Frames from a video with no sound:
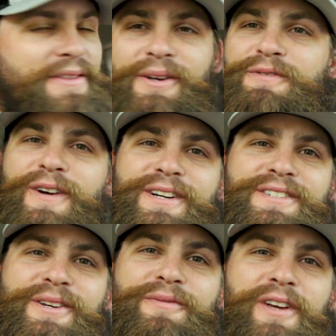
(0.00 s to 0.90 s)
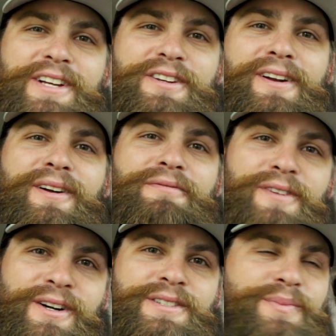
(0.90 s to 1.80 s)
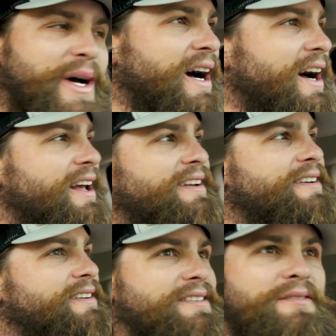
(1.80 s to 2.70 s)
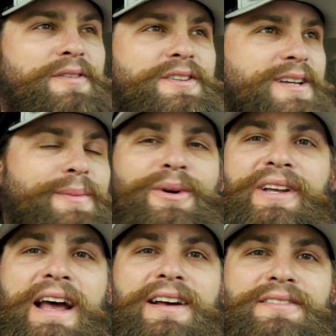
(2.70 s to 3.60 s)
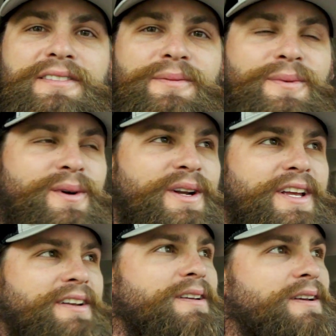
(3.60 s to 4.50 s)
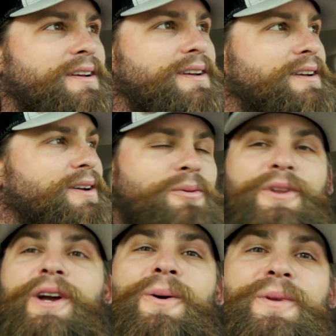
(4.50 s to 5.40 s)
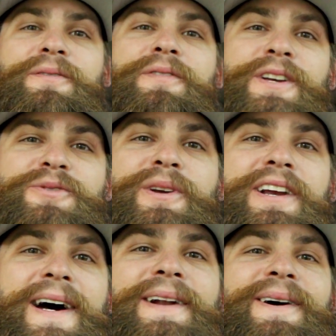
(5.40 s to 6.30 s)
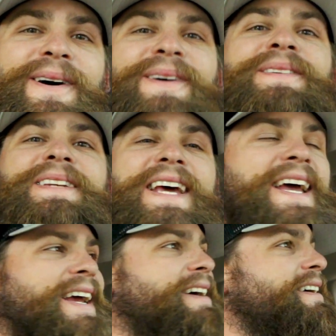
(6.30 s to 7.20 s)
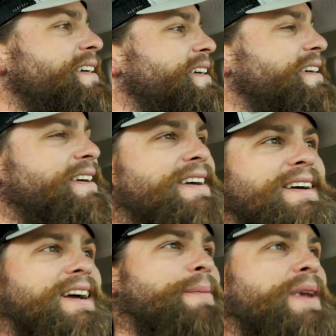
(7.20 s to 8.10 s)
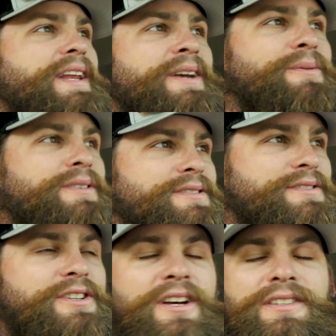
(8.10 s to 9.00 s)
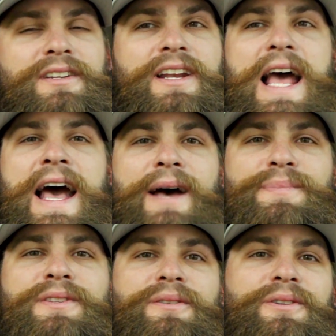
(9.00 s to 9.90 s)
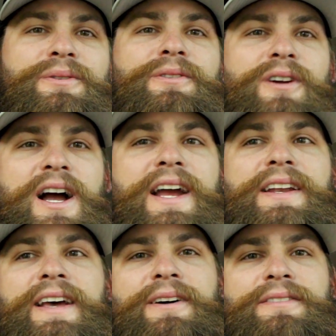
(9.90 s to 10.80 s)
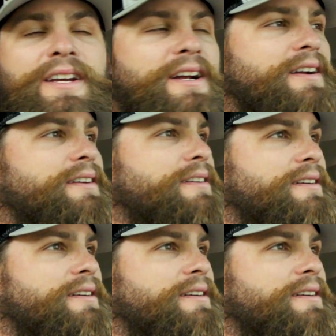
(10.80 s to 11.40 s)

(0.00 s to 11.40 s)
those first 2 fish on our first spot, first couple casts of the morning, were the only fish we caught all day. I mean, it was just an absolute grind out there.